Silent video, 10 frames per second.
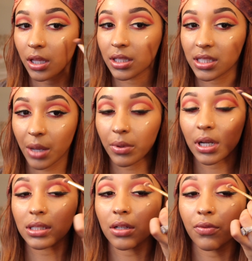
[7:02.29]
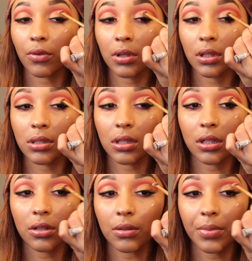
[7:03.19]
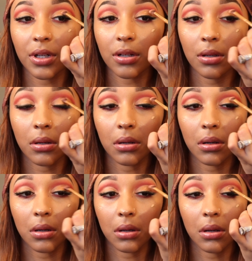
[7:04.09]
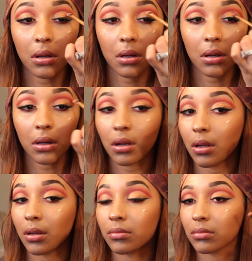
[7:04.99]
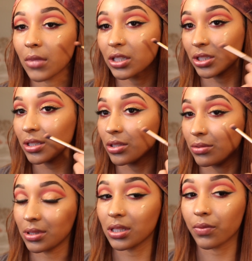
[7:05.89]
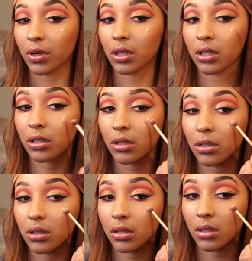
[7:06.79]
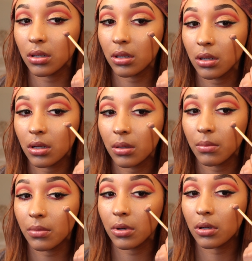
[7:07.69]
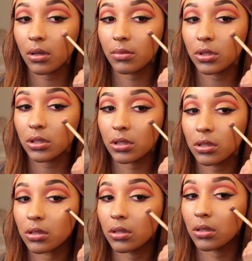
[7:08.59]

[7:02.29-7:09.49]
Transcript: the same one I took for this glitter up here. I should have used this for the glitter, but I'm gonna just